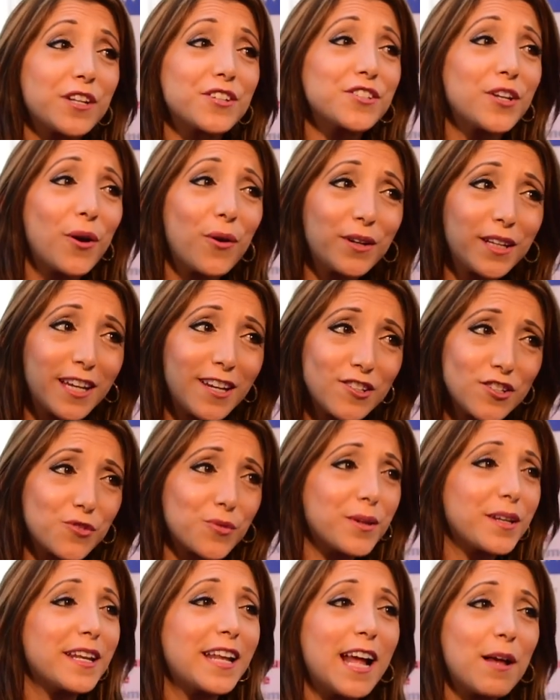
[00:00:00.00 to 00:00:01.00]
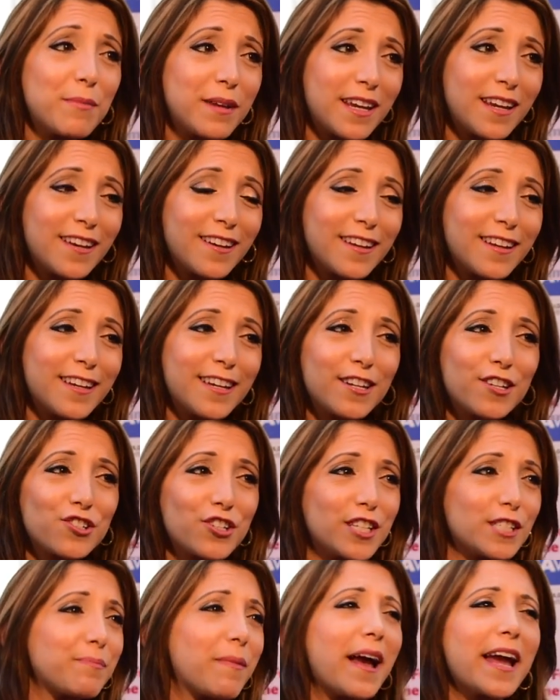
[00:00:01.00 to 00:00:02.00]
won a Tony, she's won an Emmy,
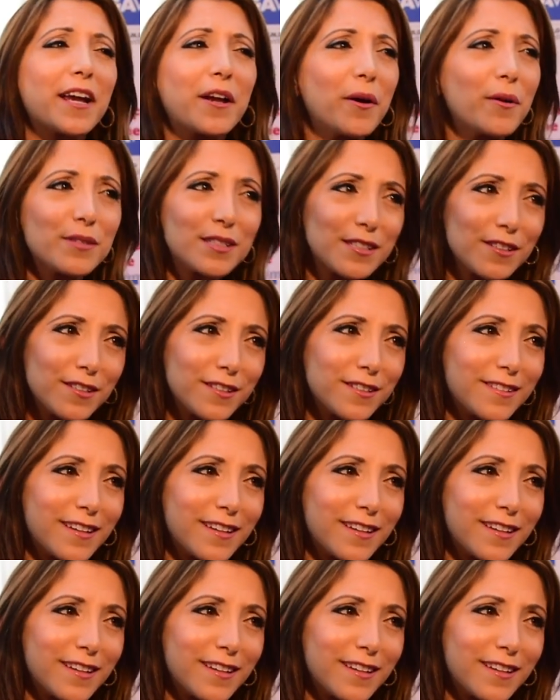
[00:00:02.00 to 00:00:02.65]
she's bi-coastal,